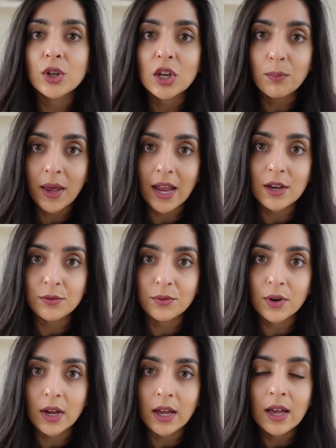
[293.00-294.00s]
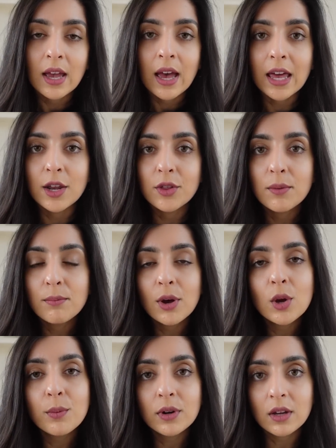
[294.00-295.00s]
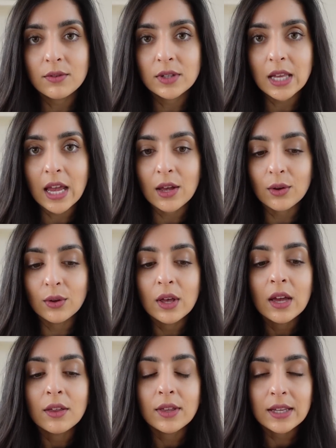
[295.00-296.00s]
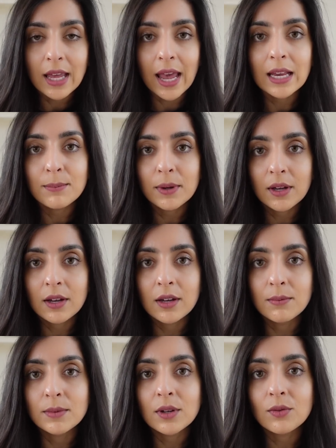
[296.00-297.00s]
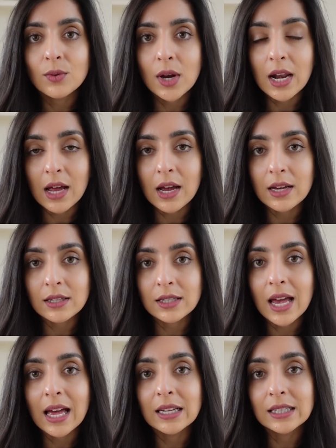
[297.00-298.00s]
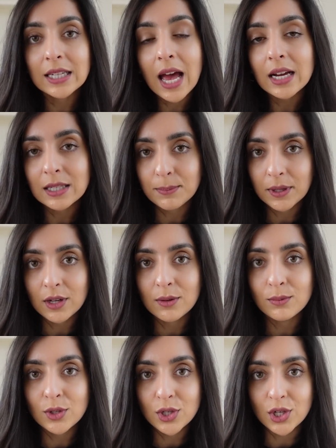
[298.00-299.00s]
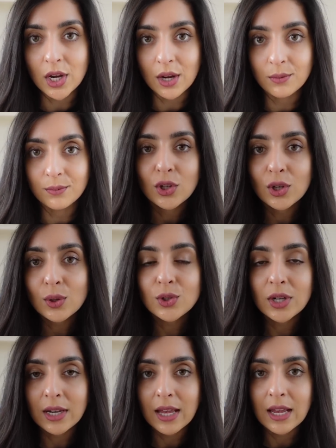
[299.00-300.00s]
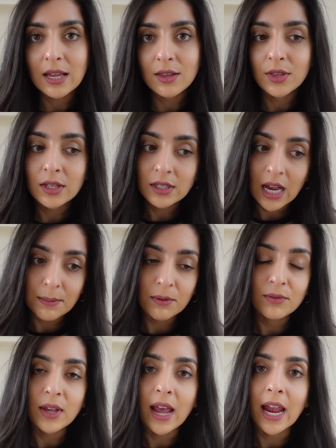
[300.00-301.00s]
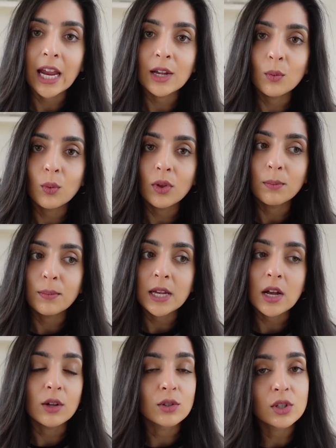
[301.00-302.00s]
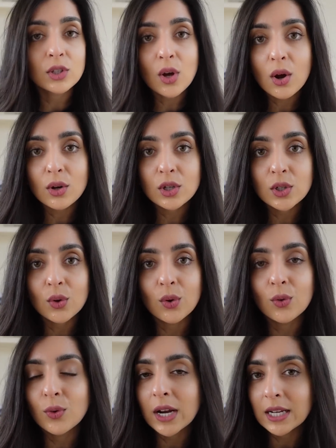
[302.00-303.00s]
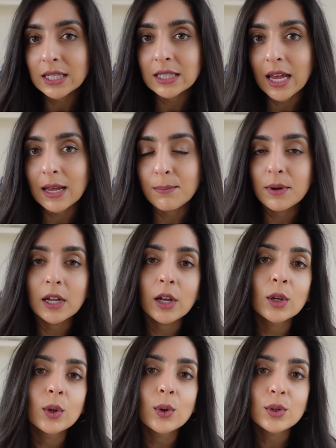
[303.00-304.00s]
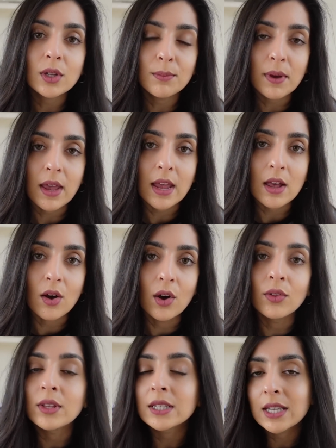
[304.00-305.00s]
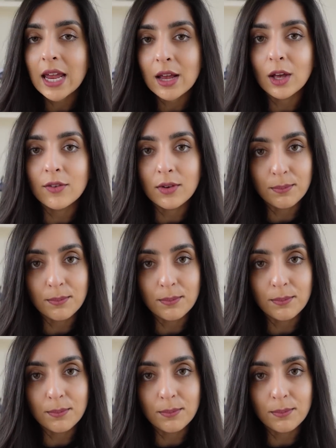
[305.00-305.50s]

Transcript: you paid for it. And at the moment of sale, the gain becomes realized and tax becomes due. Usually, this type of gain will be on stocks or real estate, but it can also be on the sale of a